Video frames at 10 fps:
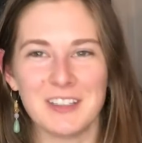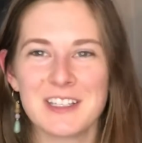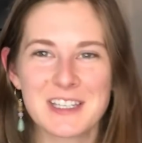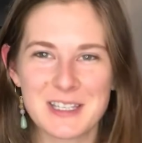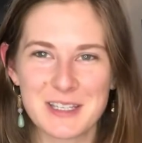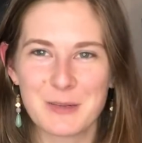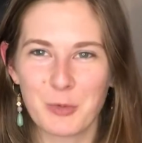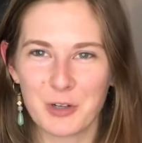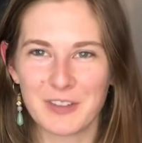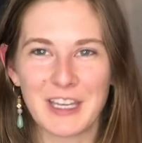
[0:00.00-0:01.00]
this is more
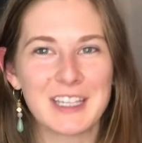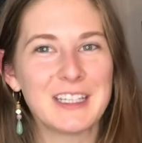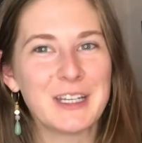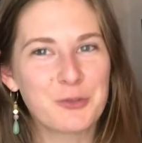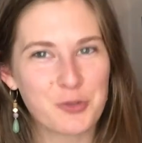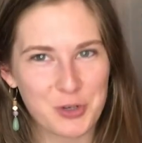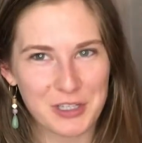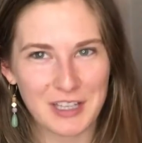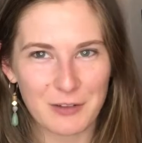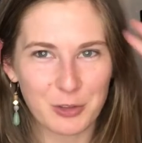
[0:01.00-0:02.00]
of like an entry
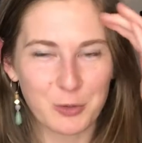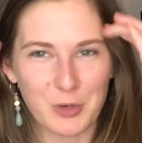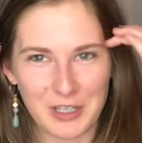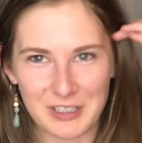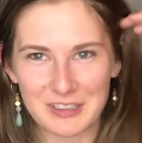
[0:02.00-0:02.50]
level one